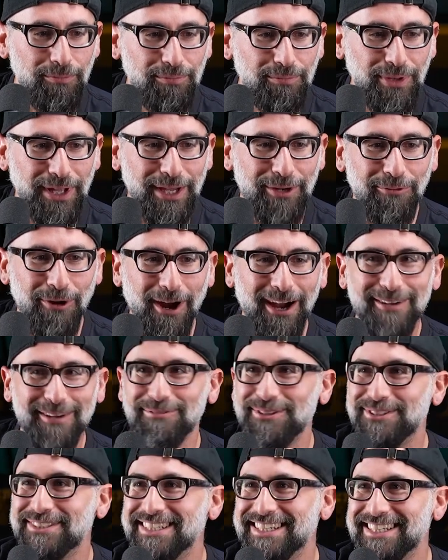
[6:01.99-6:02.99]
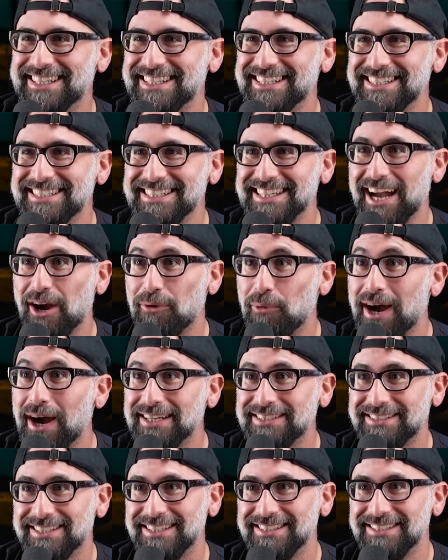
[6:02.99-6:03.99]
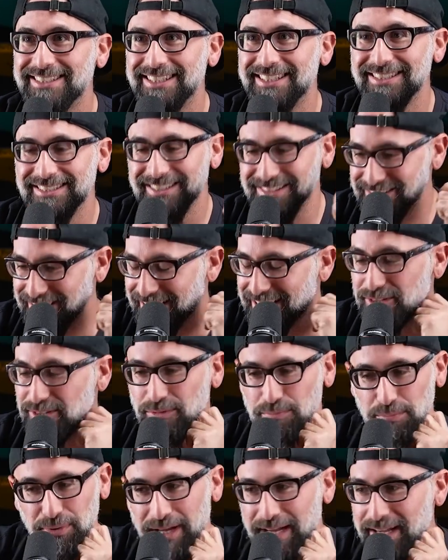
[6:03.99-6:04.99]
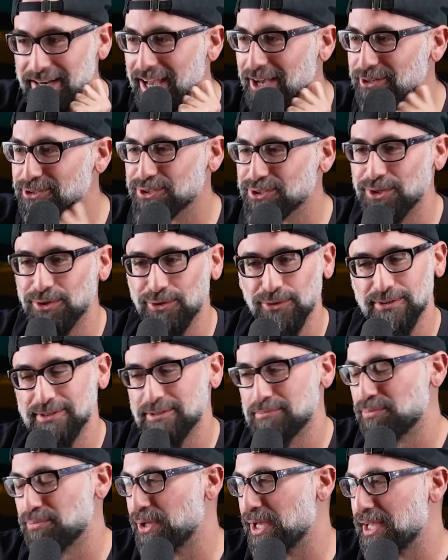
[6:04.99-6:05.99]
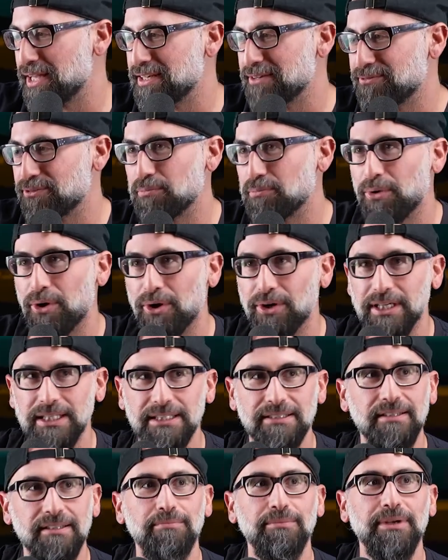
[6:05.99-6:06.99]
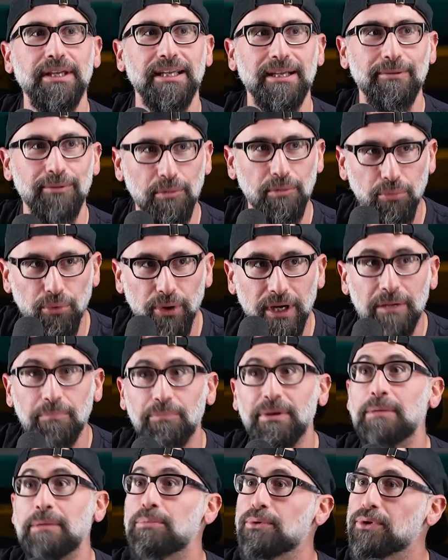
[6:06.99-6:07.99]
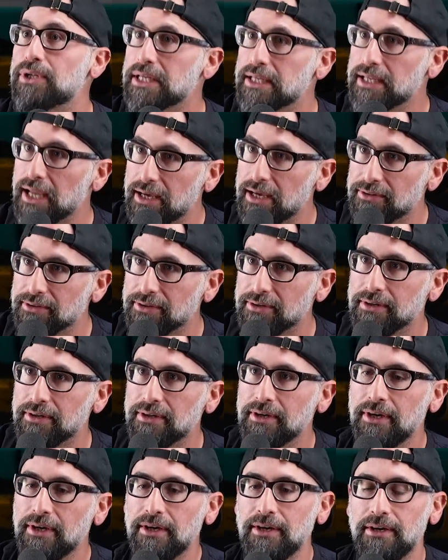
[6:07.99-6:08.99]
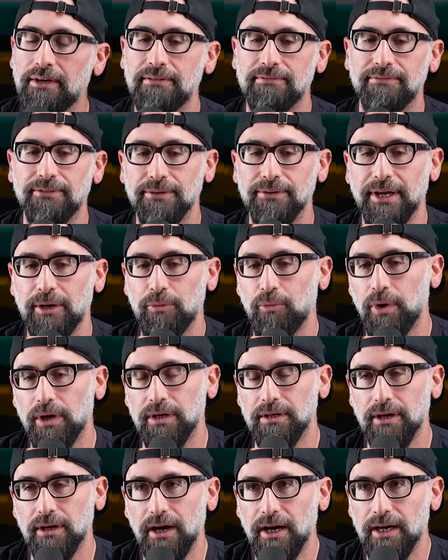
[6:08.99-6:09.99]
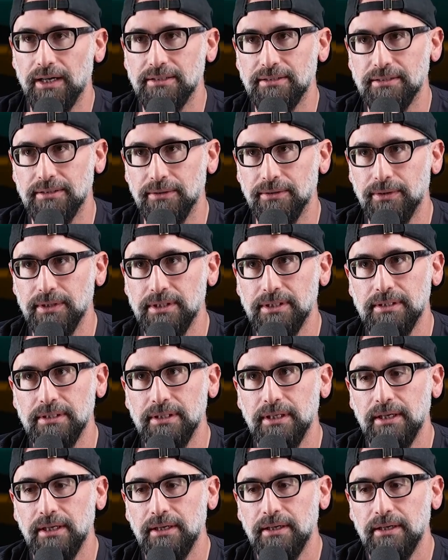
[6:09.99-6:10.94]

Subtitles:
playing rock music in a DIY sense is. It's like playing house shows and playing different parties and being able to bring people together for like one cause. So it's